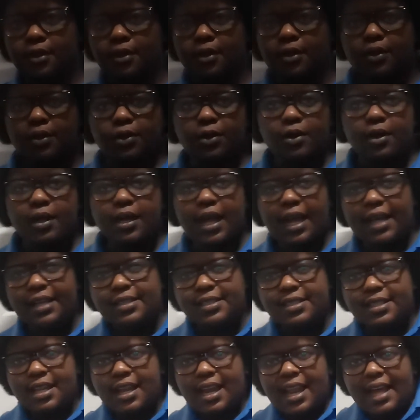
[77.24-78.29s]
oh
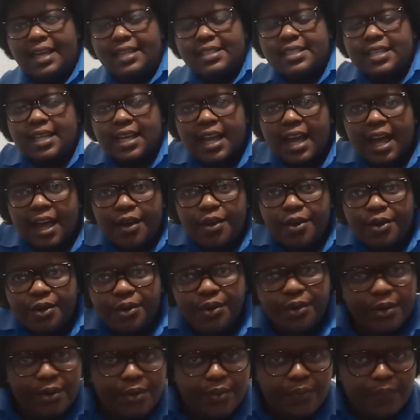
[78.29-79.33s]
guys, the lighting, I
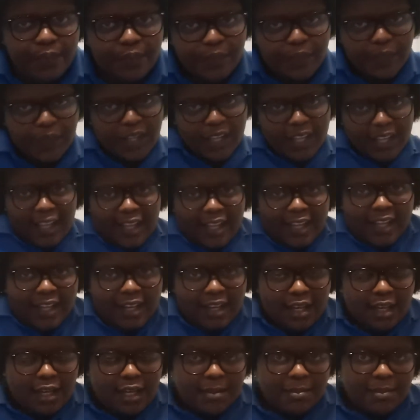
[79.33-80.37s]
don't know.
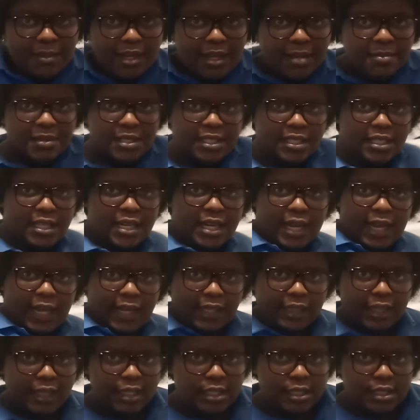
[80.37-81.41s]
Let me sit
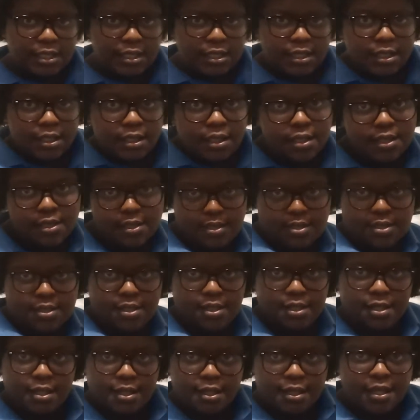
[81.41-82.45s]
like this.
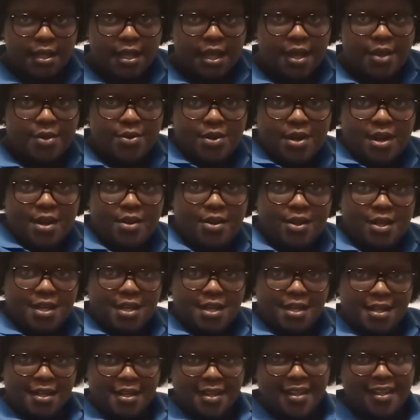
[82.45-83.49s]
How do I look?
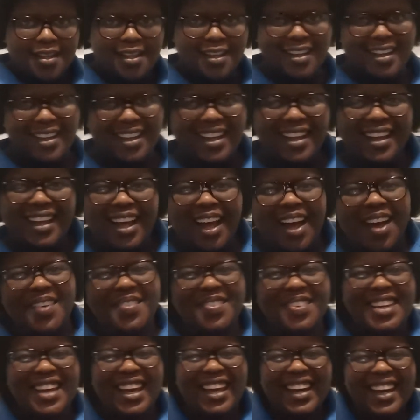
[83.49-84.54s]

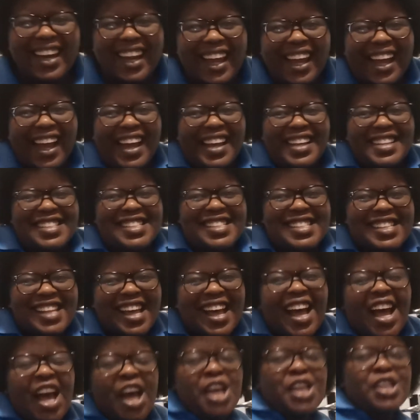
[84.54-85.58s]
I'm kidding, guys.
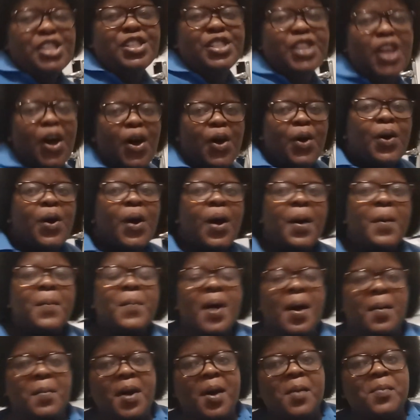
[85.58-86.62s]
So
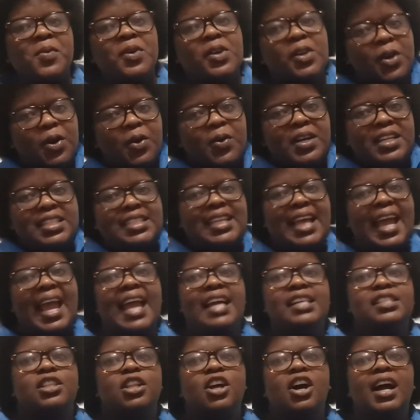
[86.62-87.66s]
my mom would always say,
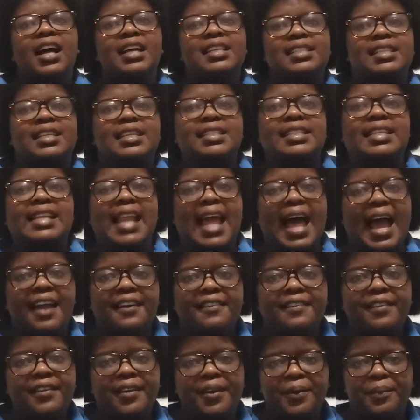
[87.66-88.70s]
as long as there's
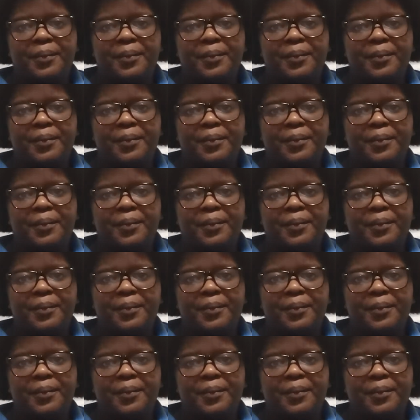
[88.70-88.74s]
life,